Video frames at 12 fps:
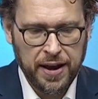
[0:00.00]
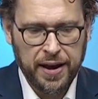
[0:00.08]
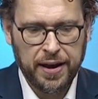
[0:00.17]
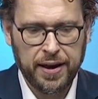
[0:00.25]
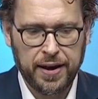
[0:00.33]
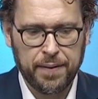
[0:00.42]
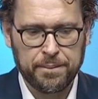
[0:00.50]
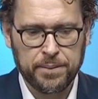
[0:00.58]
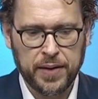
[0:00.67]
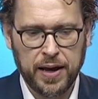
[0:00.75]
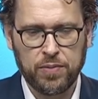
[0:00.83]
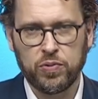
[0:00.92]

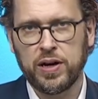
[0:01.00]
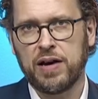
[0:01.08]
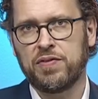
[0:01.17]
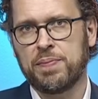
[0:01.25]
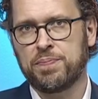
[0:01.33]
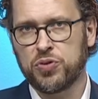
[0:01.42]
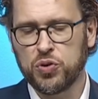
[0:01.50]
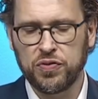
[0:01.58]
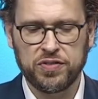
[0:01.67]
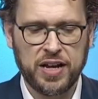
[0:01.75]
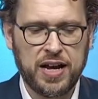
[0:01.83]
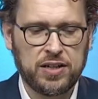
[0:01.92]
And we have
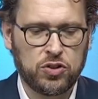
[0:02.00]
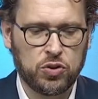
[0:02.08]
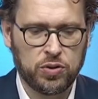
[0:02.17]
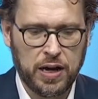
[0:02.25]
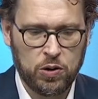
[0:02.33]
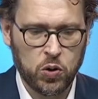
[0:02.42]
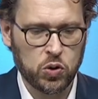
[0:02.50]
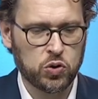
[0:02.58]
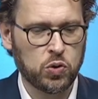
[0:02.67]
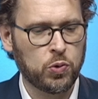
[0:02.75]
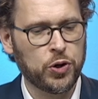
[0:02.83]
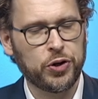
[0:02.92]
improved that to now
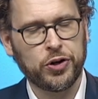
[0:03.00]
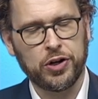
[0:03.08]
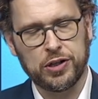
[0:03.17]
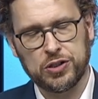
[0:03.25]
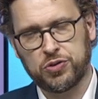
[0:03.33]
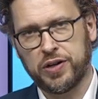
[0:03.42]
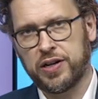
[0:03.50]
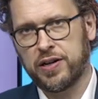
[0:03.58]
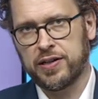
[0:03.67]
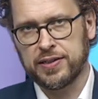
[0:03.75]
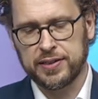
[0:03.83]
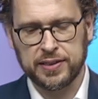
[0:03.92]
also work on trigger
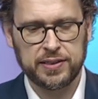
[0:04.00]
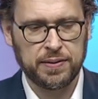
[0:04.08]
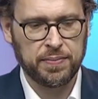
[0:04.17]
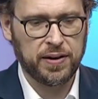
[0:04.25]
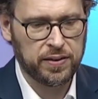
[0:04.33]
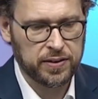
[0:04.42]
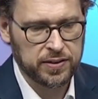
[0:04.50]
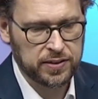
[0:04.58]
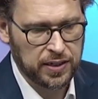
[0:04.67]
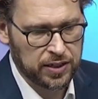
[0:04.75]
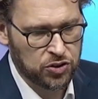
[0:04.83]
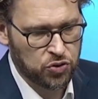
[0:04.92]
and system methods
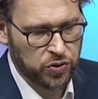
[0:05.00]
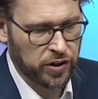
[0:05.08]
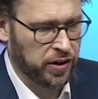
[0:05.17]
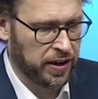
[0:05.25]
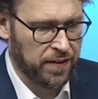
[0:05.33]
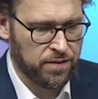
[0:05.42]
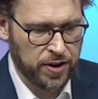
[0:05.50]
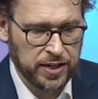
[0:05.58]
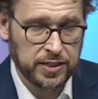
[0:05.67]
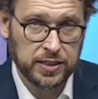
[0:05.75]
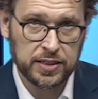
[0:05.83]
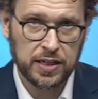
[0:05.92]
and trigger
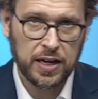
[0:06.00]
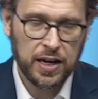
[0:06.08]
events.